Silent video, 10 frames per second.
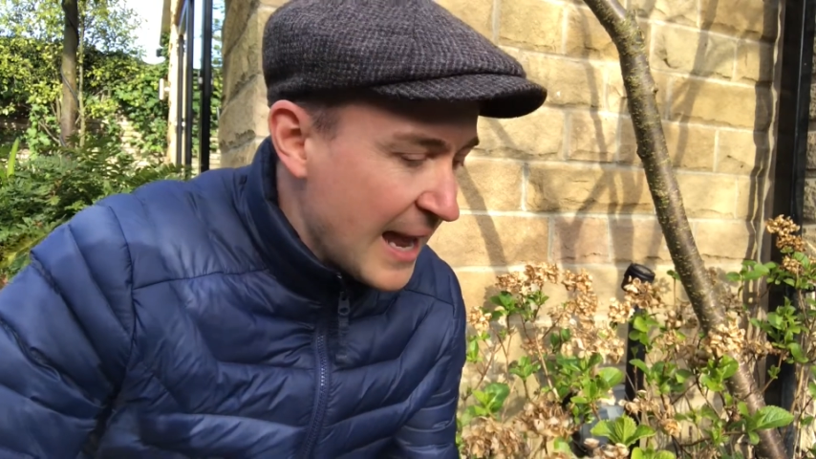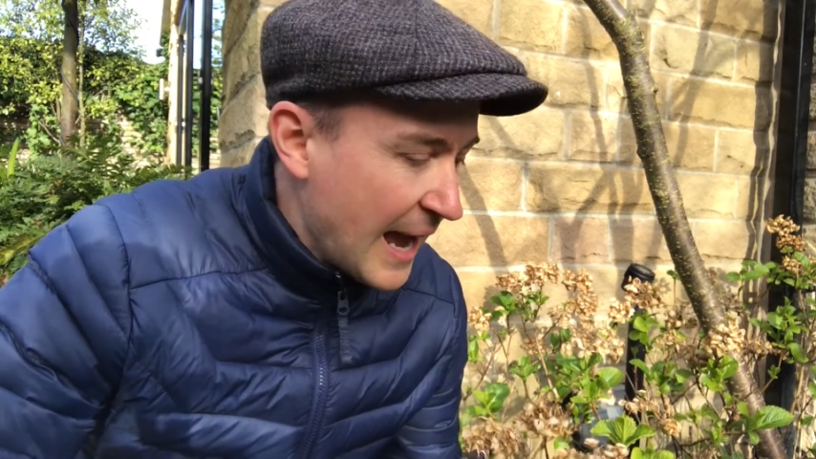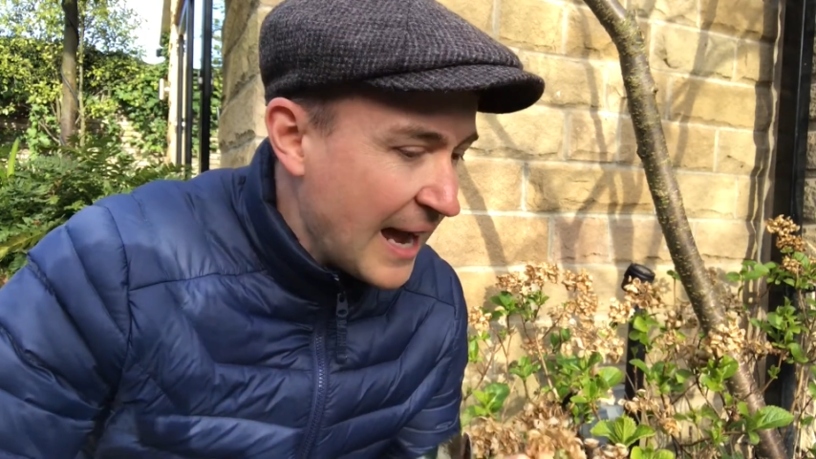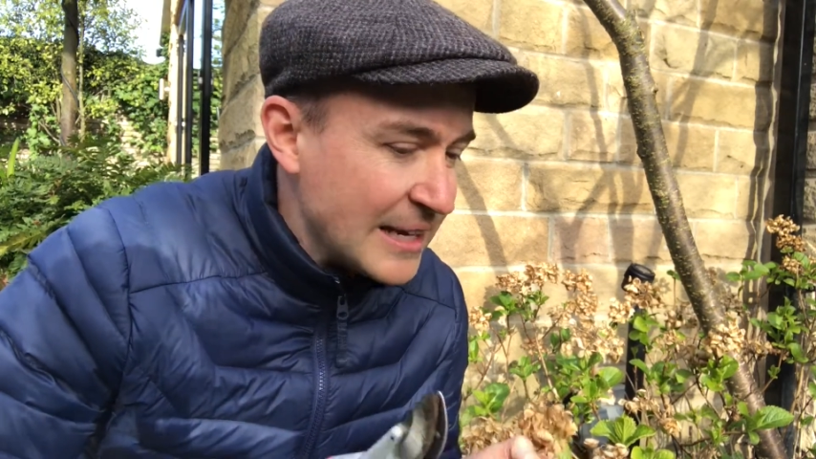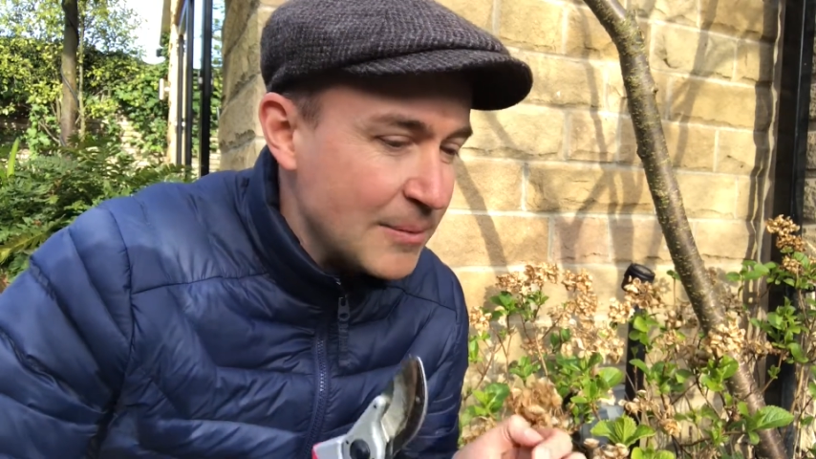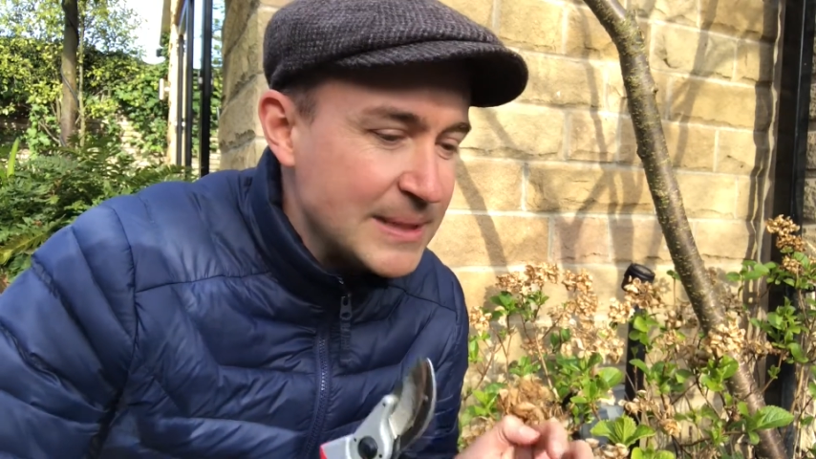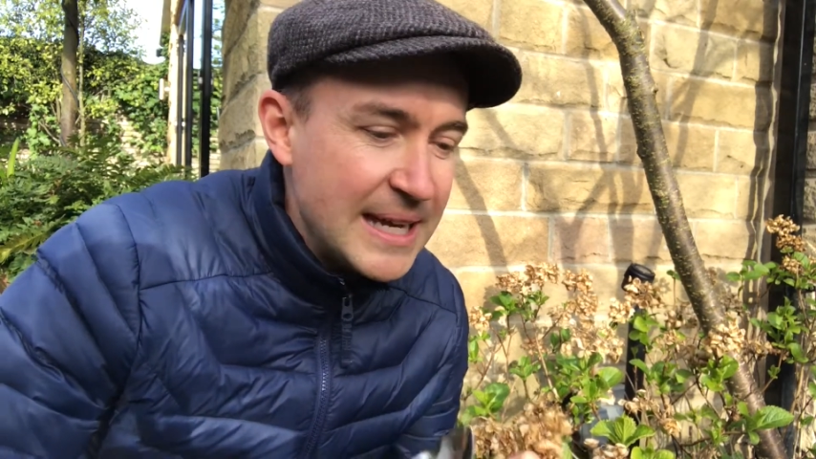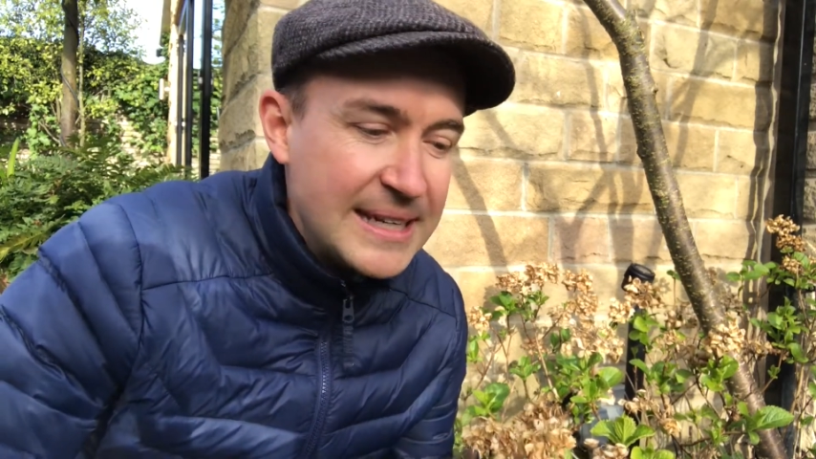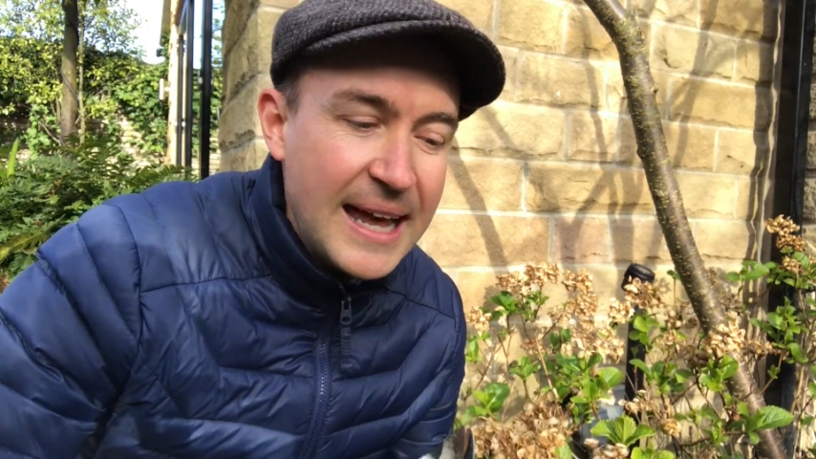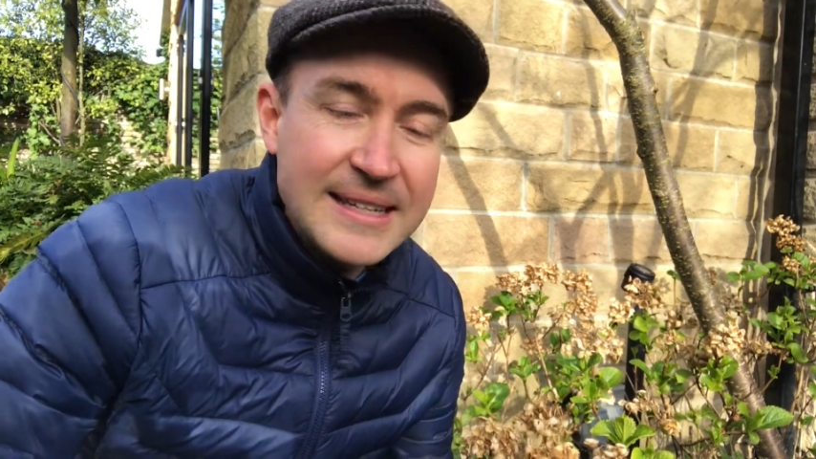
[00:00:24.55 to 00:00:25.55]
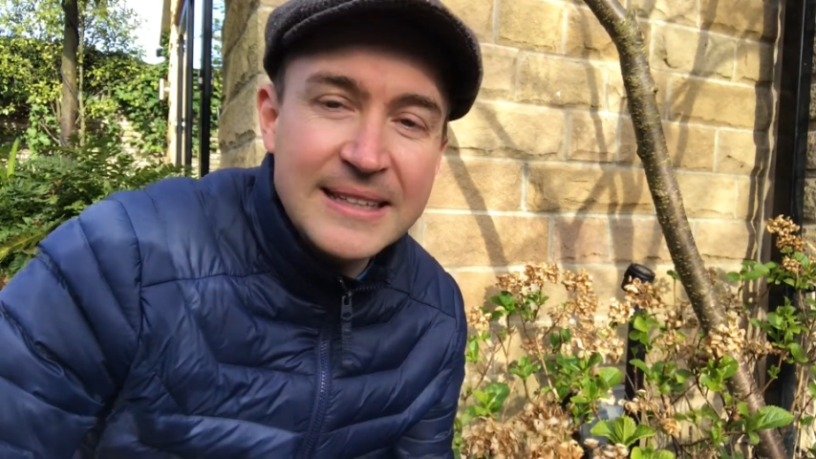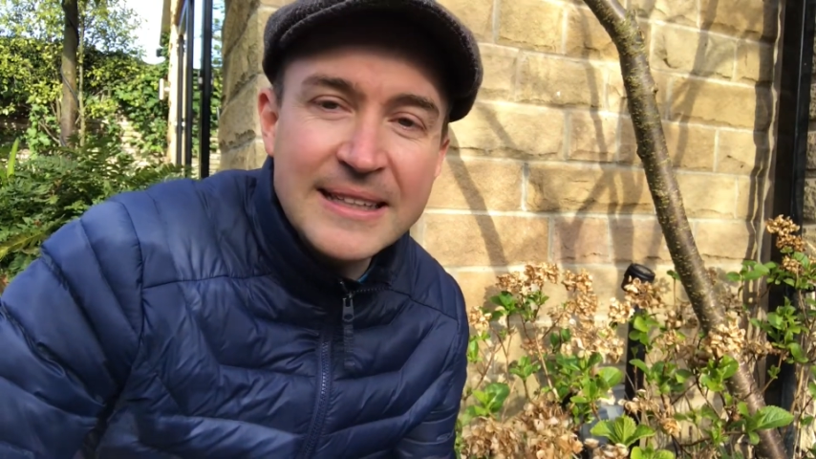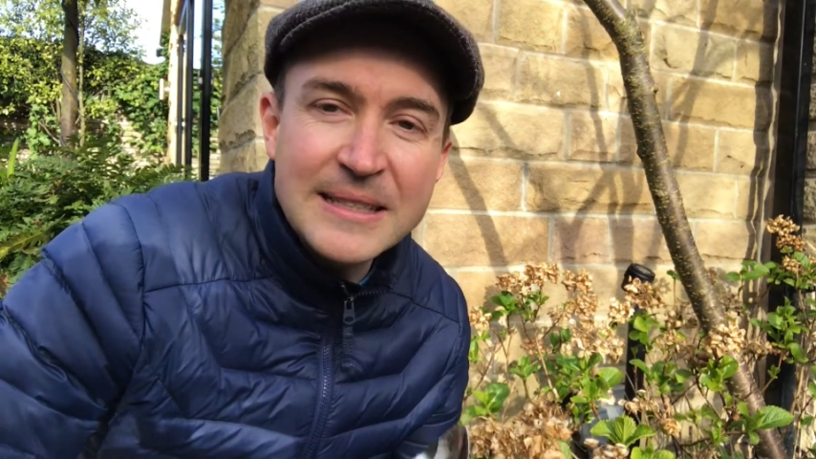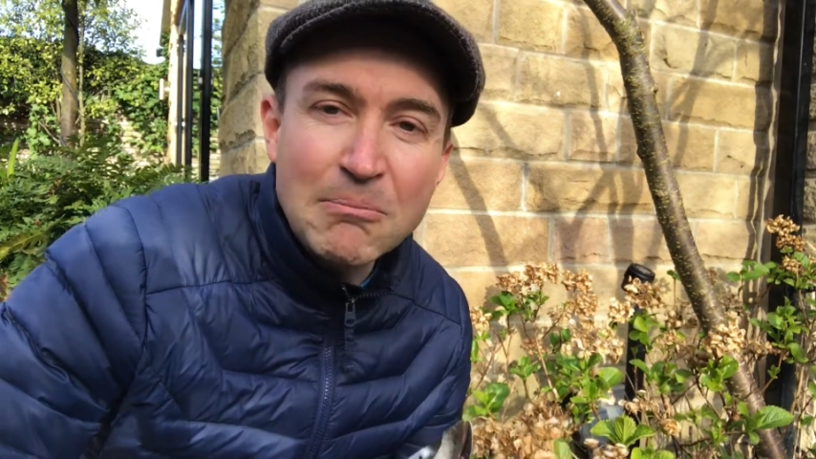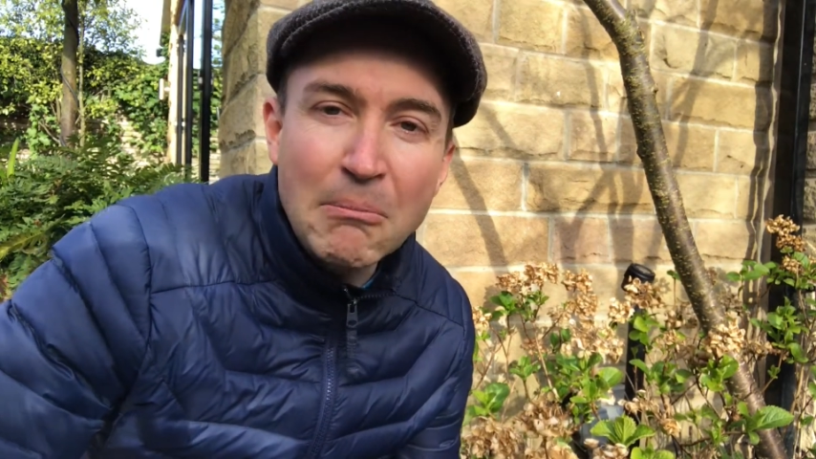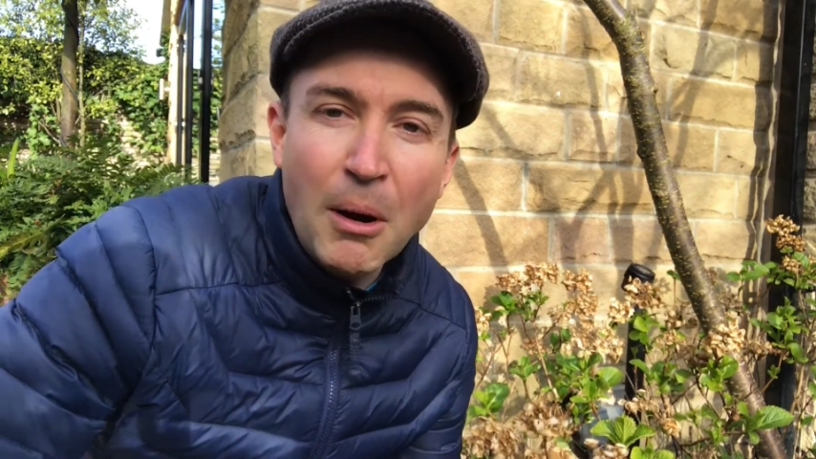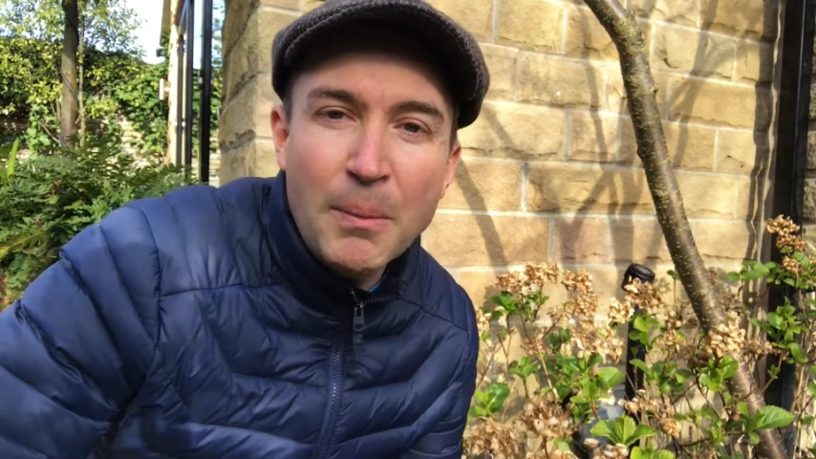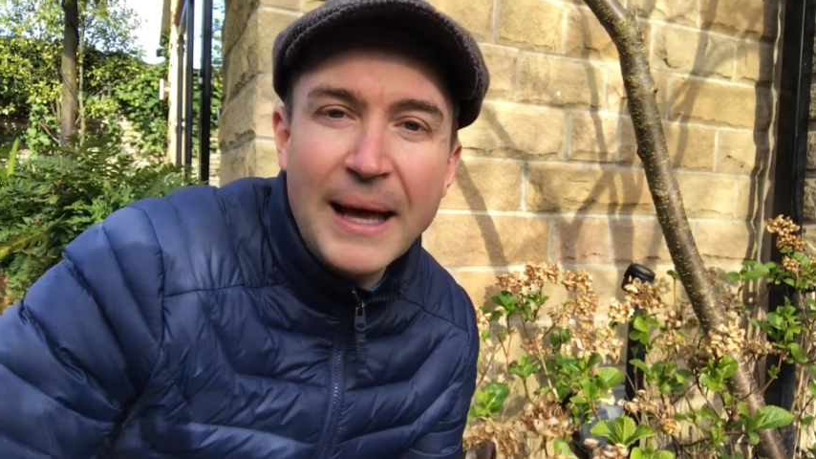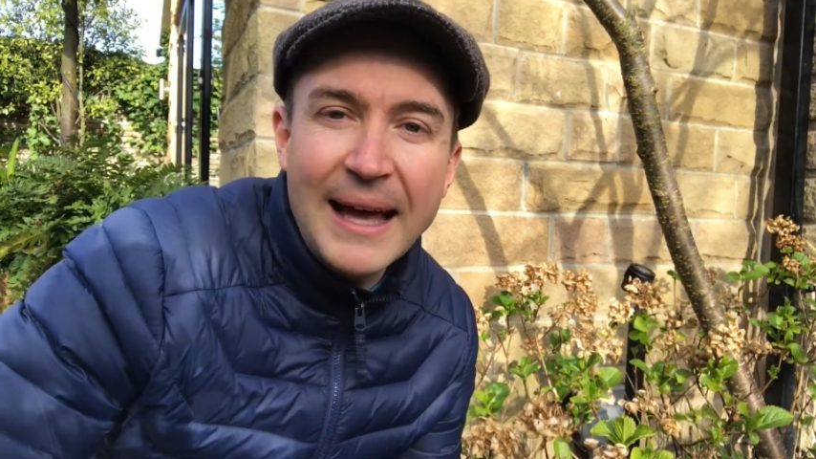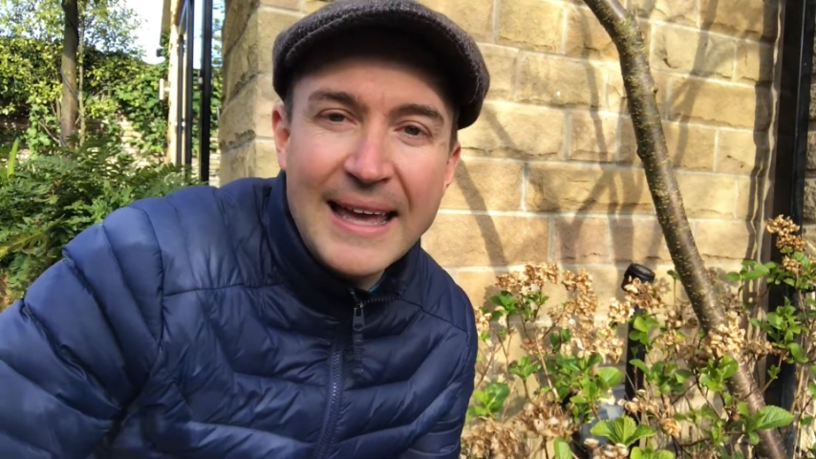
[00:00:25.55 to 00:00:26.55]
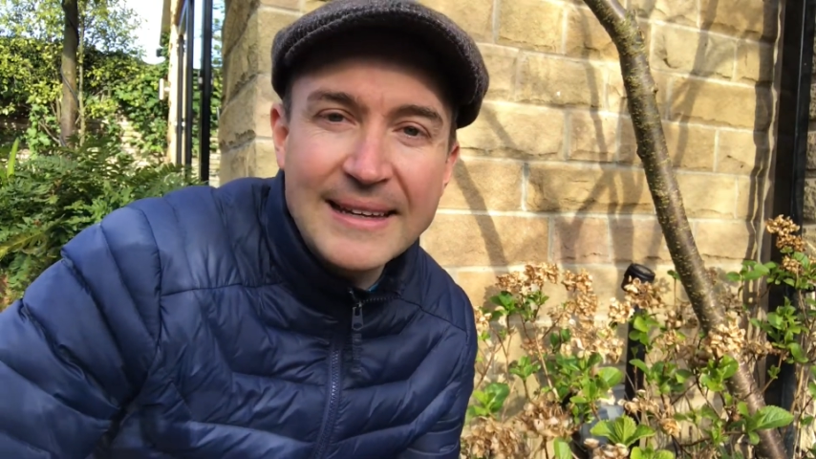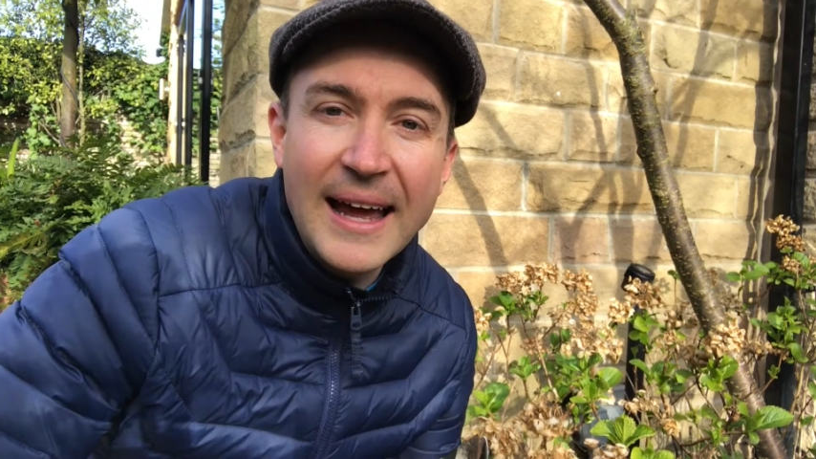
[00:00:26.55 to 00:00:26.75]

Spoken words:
and I'm deadheading this Mophead